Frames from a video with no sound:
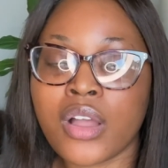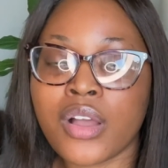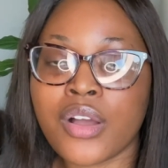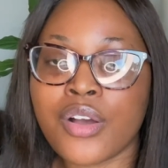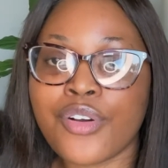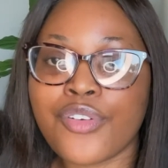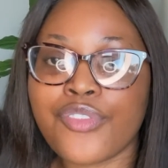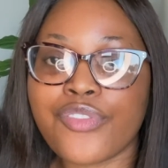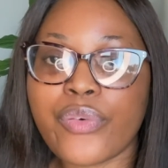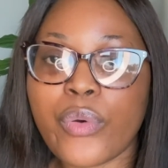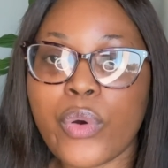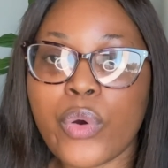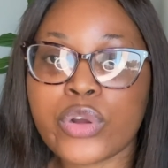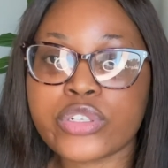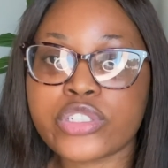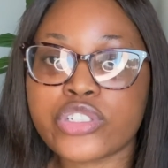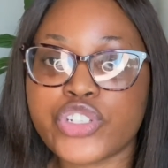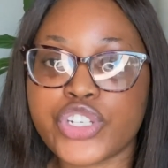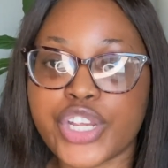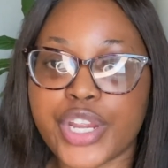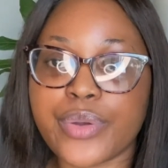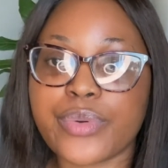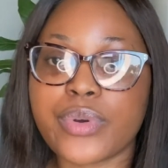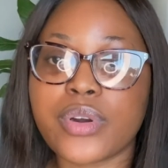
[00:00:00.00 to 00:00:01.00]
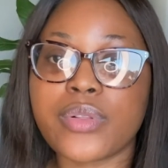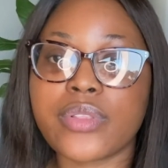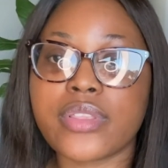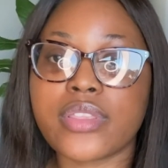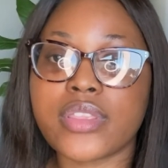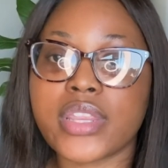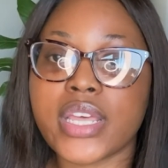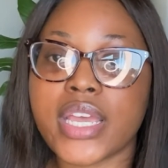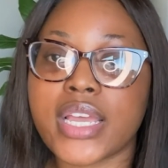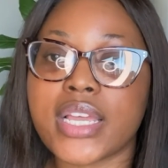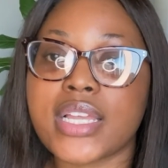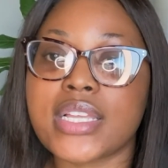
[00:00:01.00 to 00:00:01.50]
for general
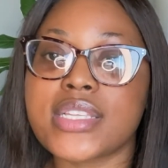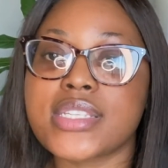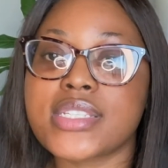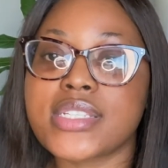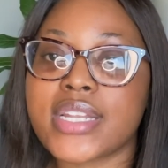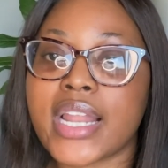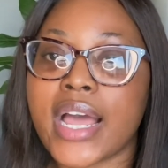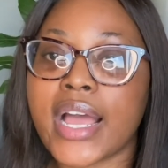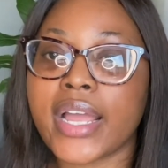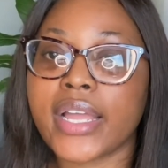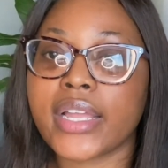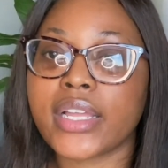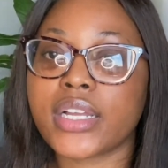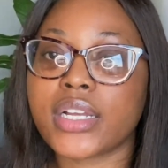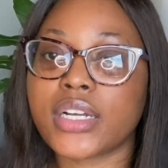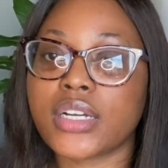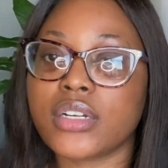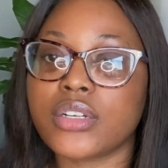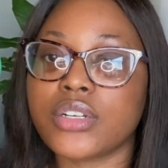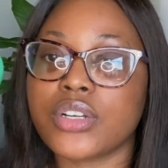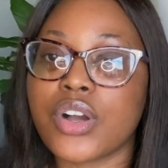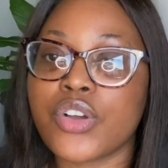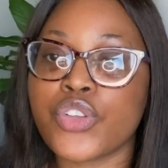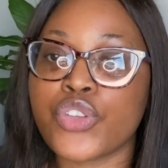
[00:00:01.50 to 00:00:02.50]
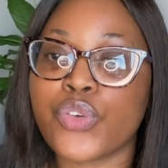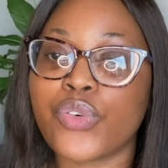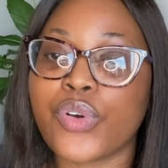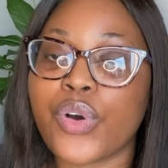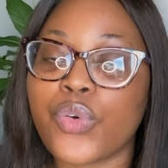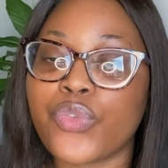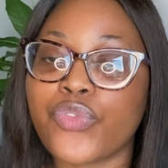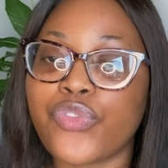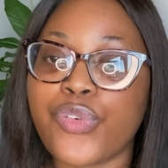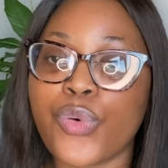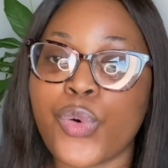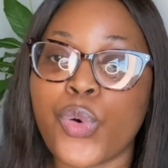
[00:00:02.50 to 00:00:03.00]
things like
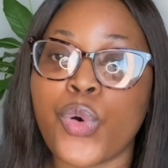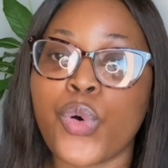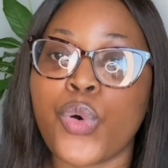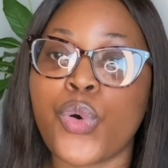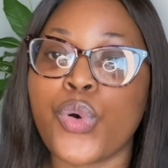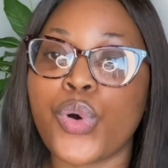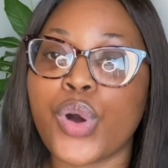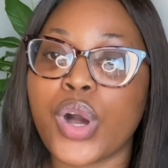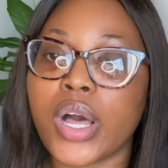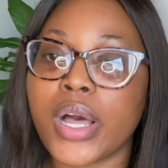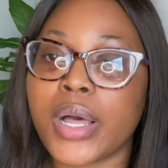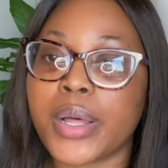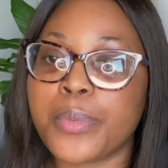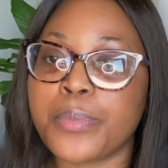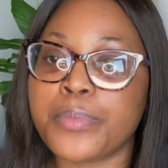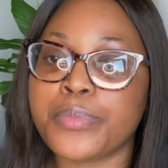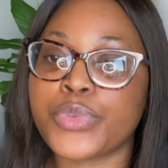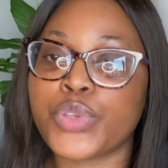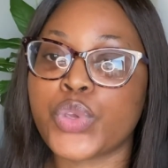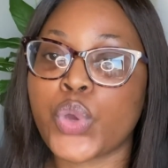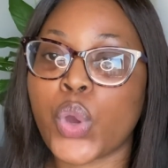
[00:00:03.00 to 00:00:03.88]
for your